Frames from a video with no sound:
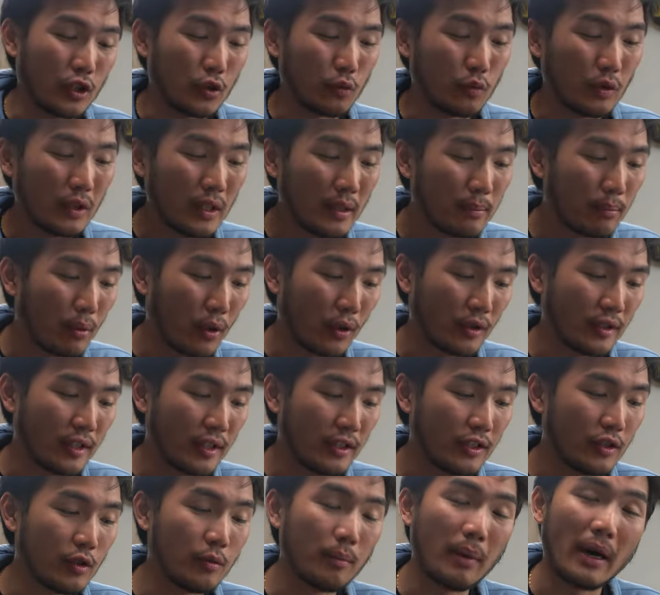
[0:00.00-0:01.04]
it's really
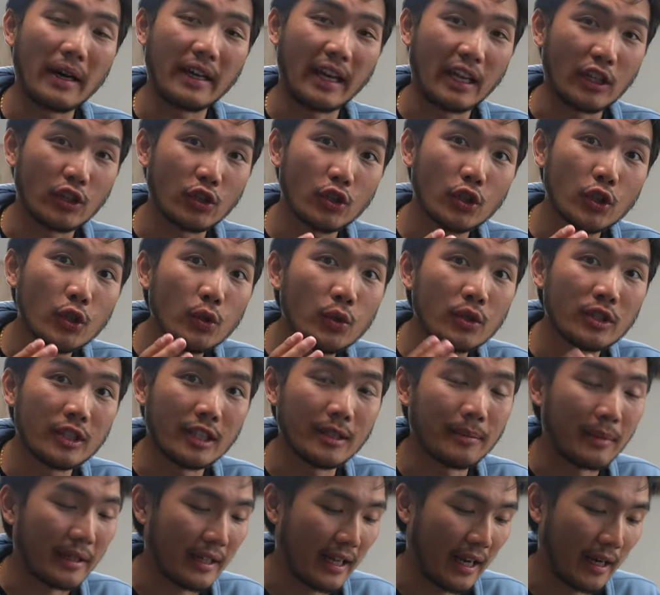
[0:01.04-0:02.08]
important to buy a true
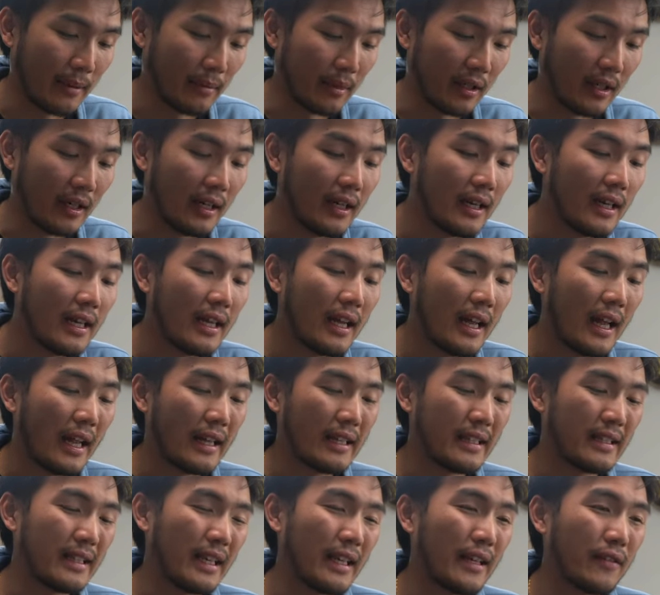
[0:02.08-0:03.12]
cinema camera
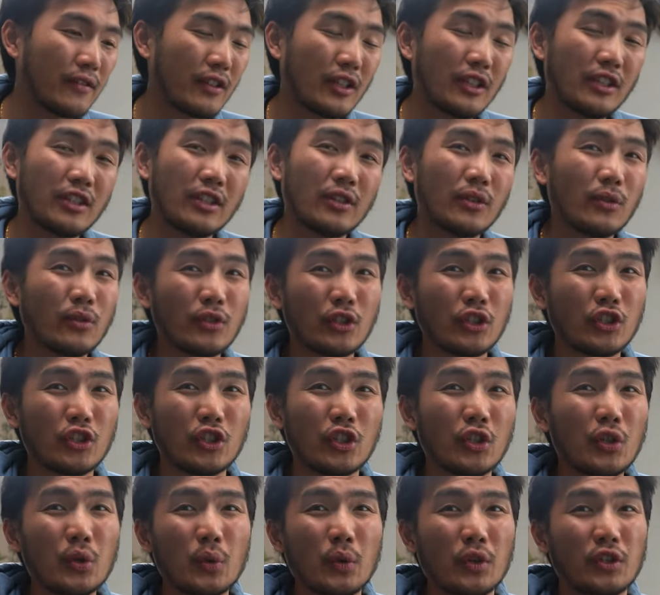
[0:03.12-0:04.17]
instead of continuing to
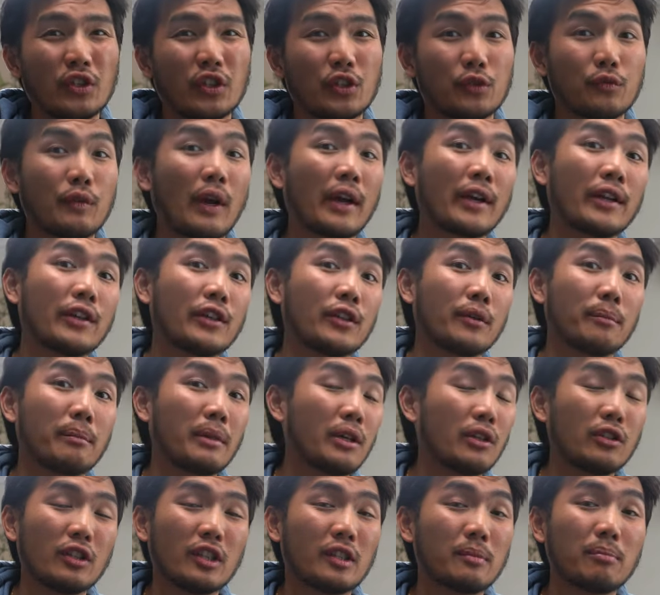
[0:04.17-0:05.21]
shoot with just regular
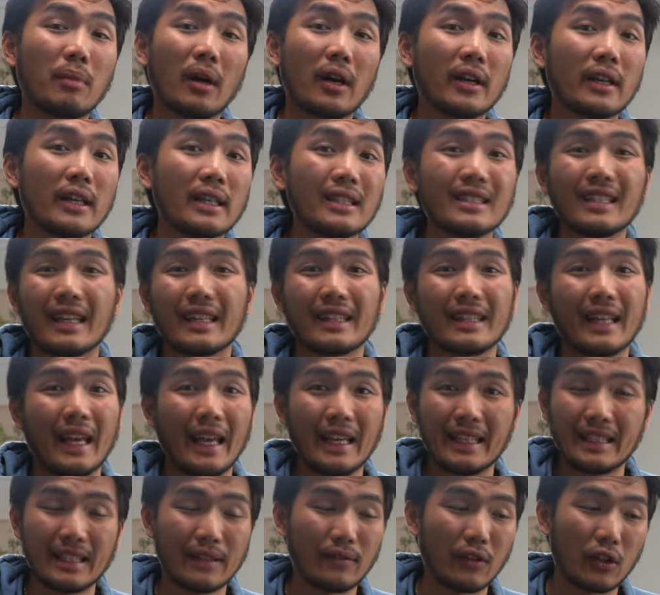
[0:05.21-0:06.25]
mirrorless bodies like the
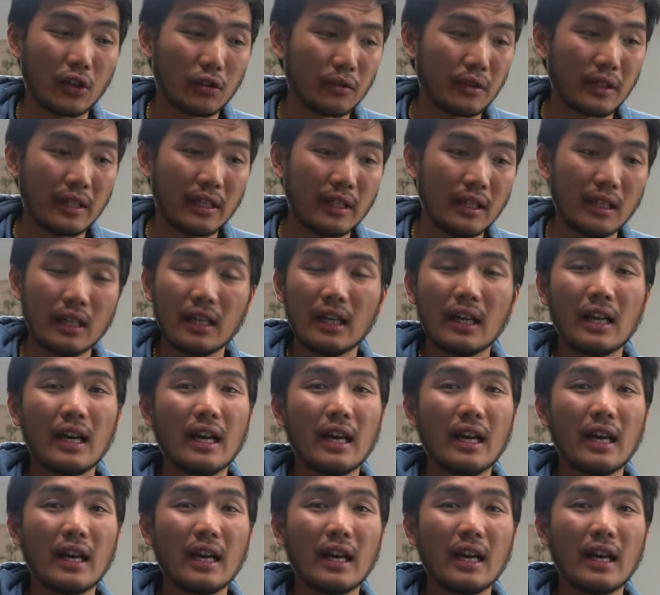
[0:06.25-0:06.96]
a7 III,